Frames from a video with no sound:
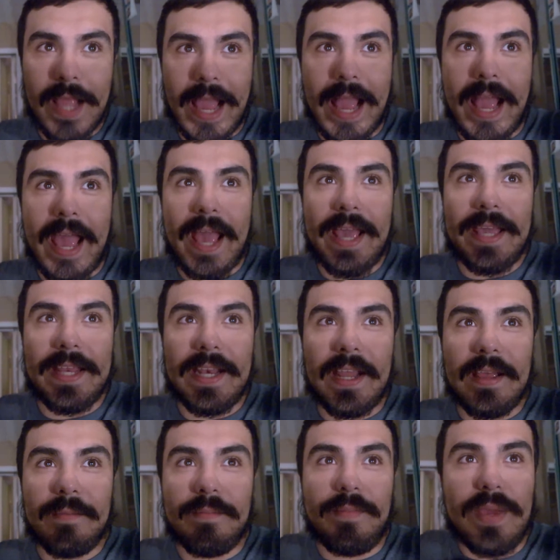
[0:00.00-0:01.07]

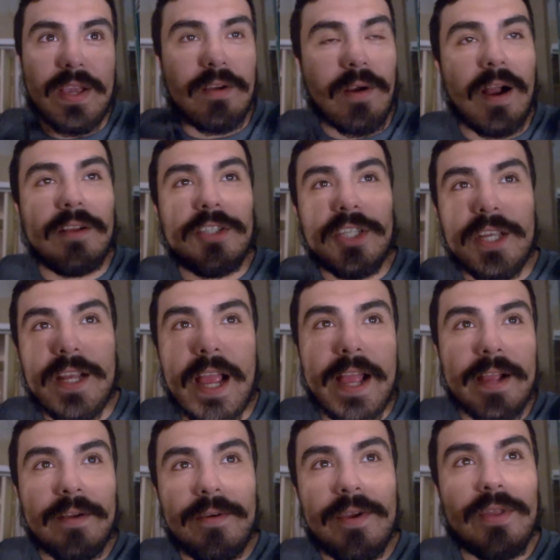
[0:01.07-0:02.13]
and be grouchy and
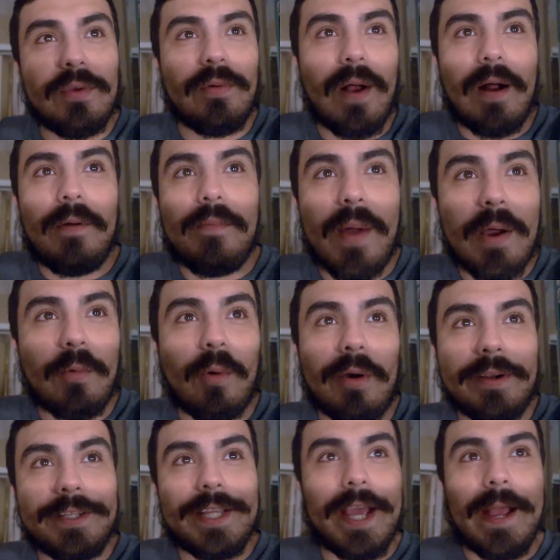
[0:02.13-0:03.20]
angry throughout my
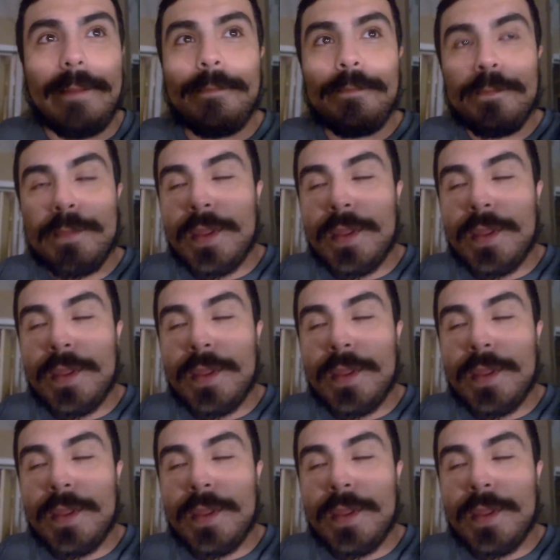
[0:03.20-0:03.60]
work day.